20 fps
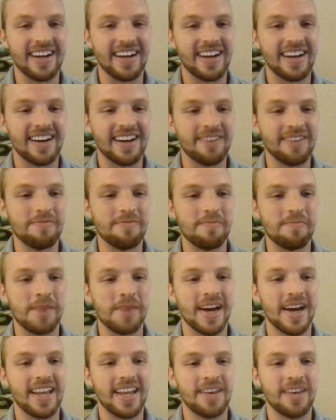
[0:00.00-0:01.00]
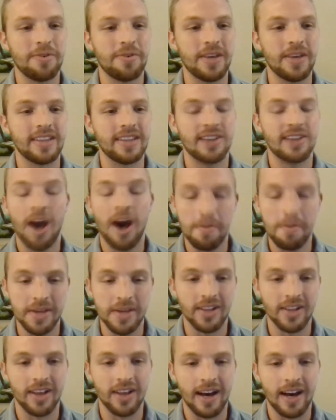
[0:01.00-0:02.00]
but it taught
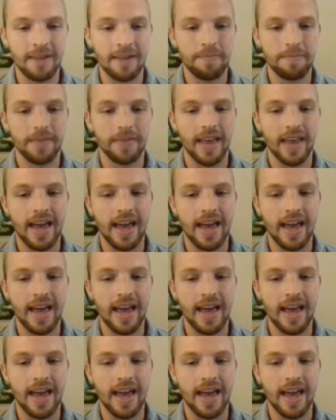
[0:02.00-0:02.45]
me a lot.